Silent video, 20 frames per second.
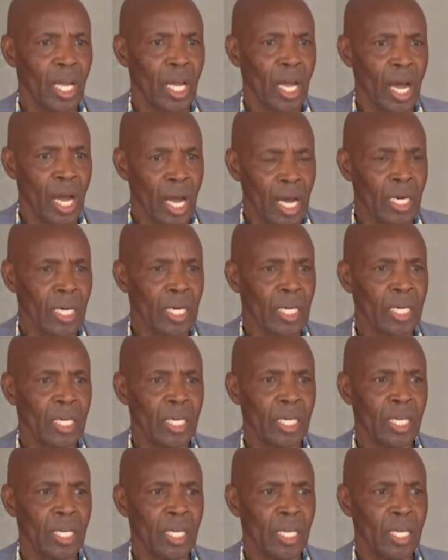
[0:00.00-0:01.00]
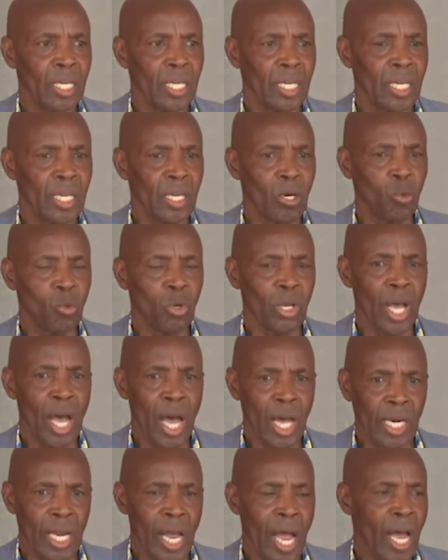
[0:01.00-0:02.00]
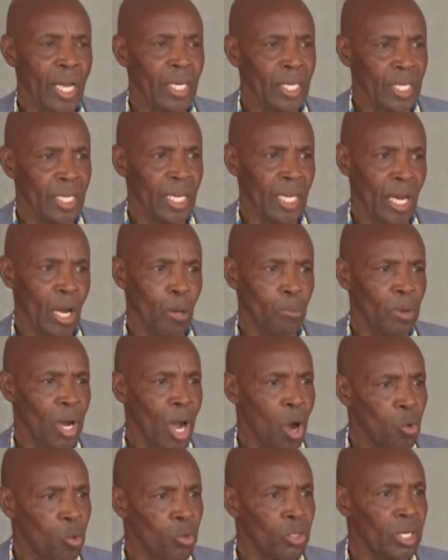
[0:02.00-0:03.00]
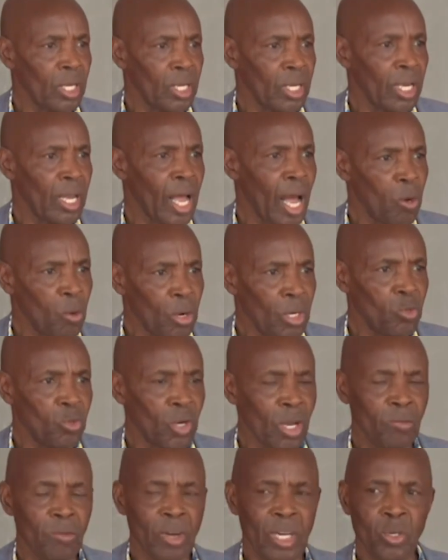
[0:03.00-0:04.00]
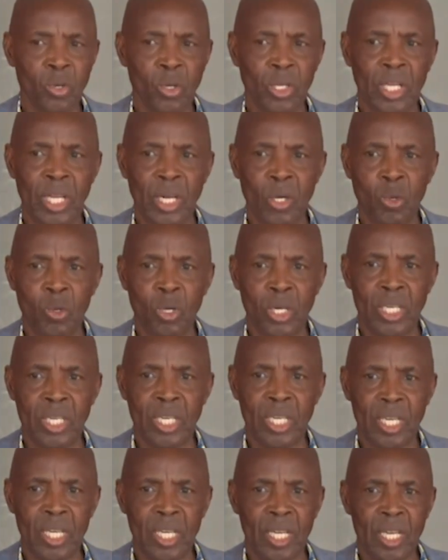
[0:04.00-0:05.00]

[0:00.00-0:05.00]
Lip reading: and we are asking about our drivers on the roads